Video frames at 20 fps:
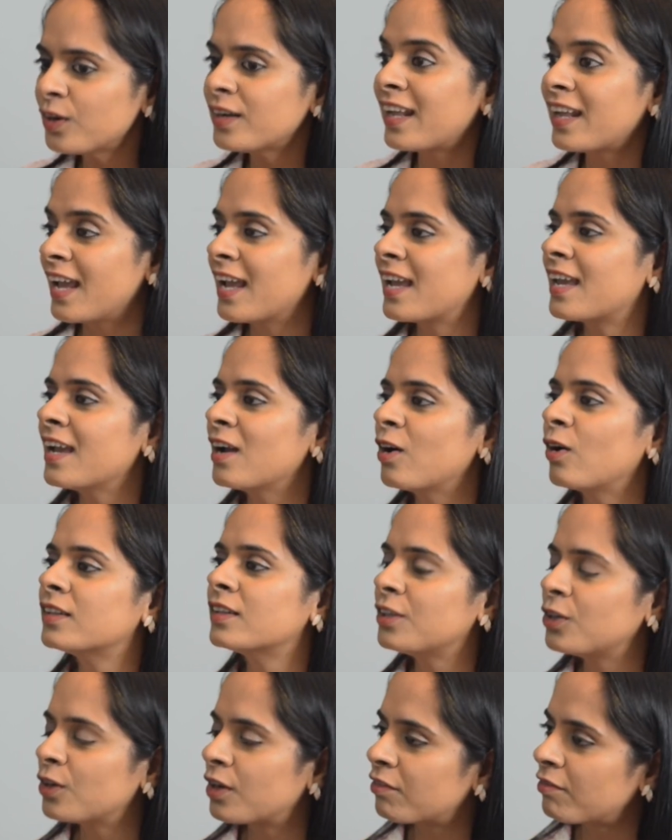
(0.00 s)
taking
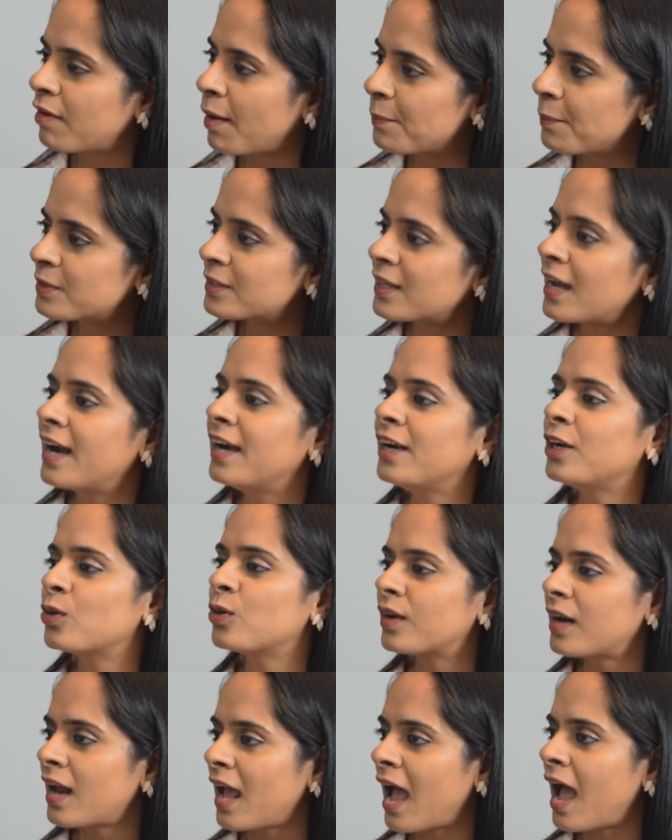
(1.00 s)
on your website,
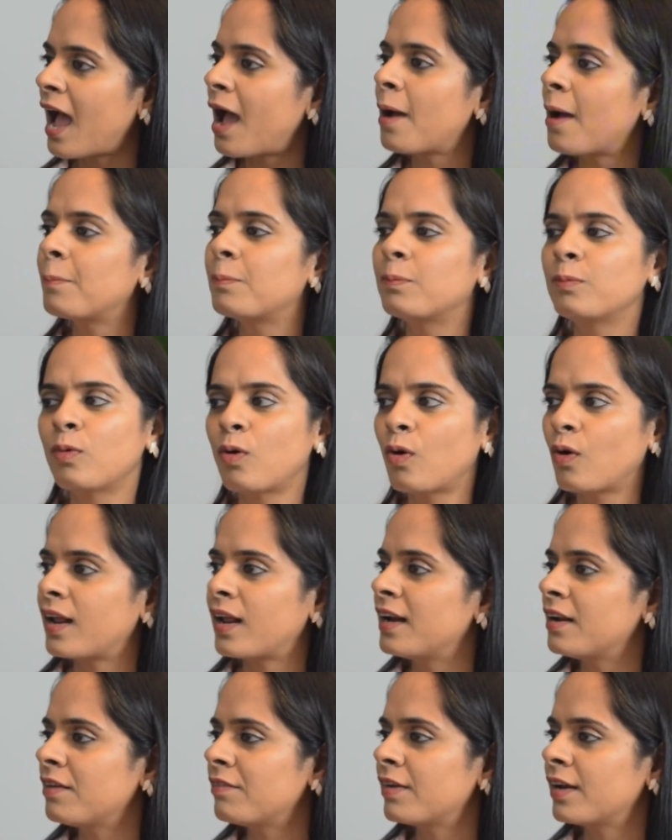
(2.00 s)
your app, or
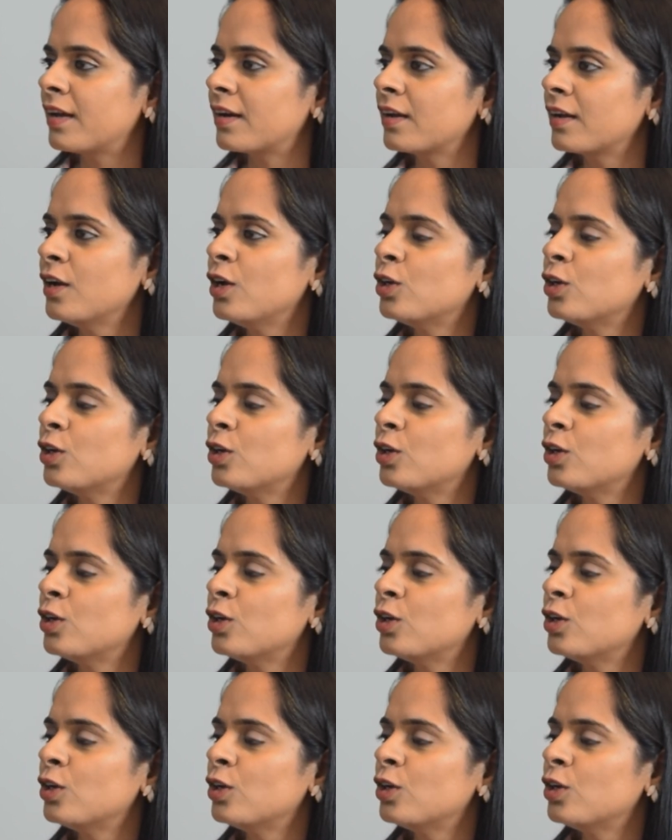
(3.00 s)
anywhere.